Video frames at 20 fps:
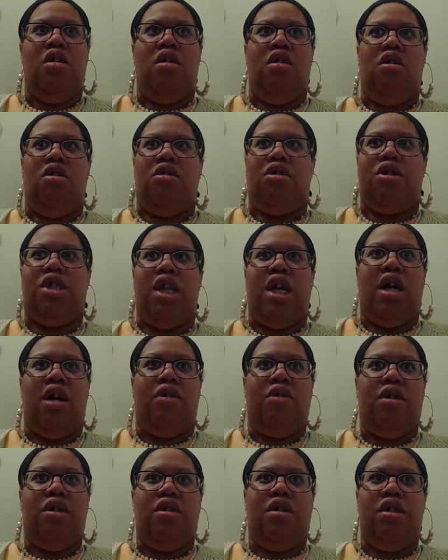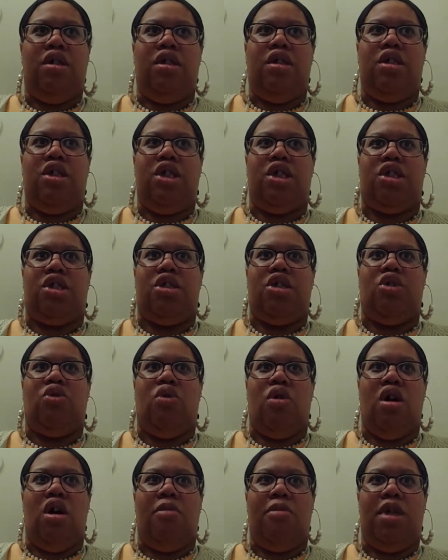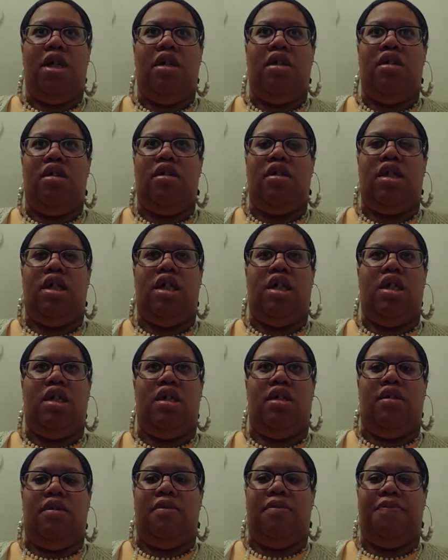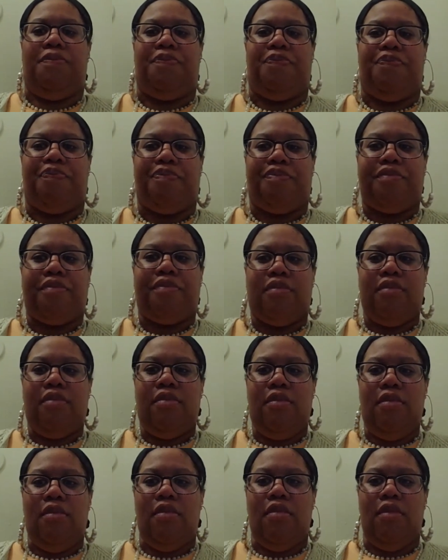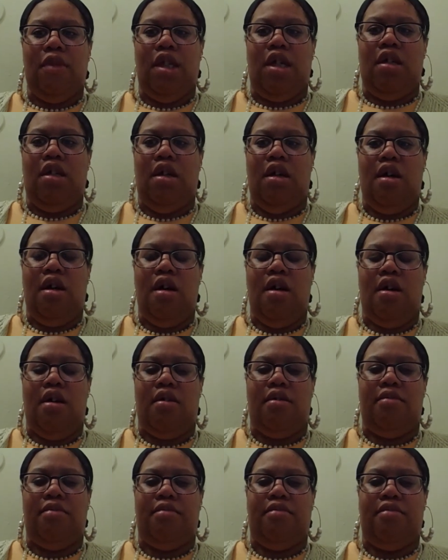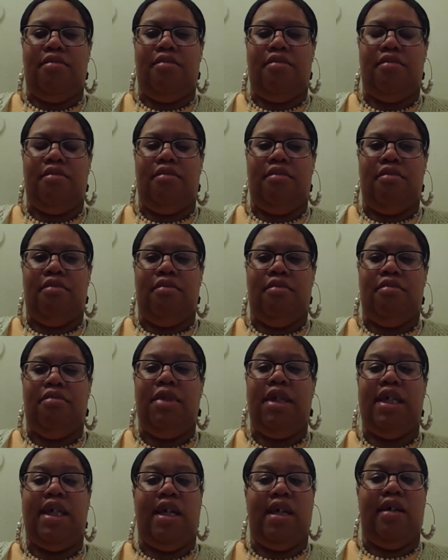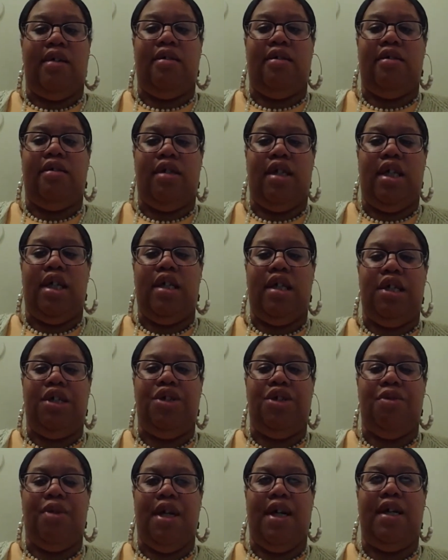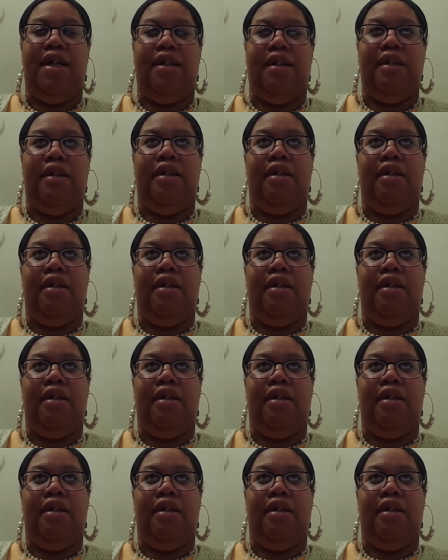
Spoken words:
her childhood and just the trauma and um. But yeah, lady, you're right.